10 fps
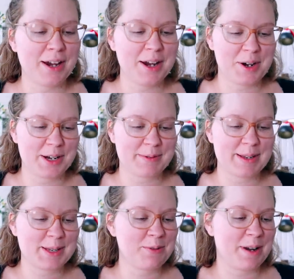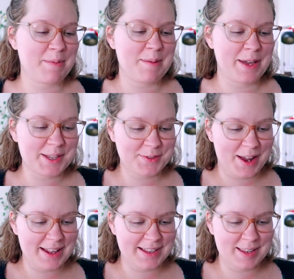Merry Christmas to one of my best
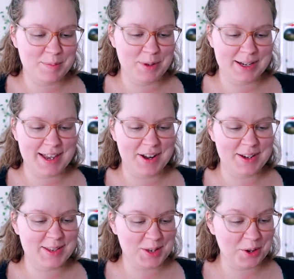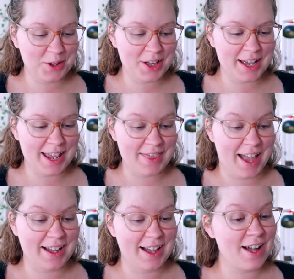friends. This book sounded so good and
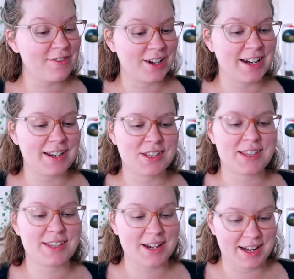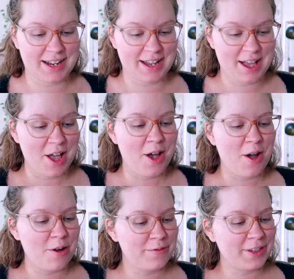that cover, it's stunning.
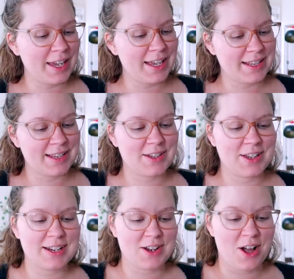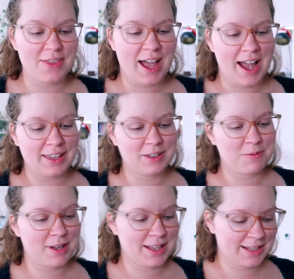Hopefully it's as good as On the Island
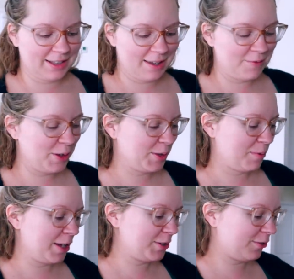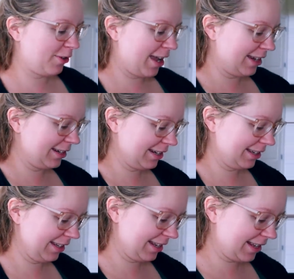was. Love you so much, friend.
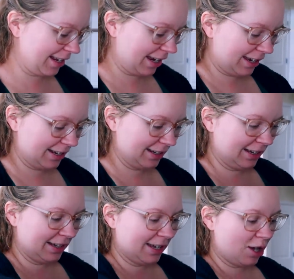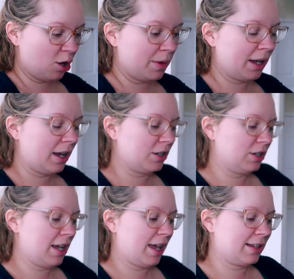Let's see. Oh my gosh,
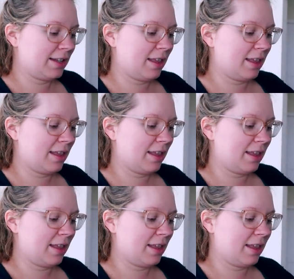yes.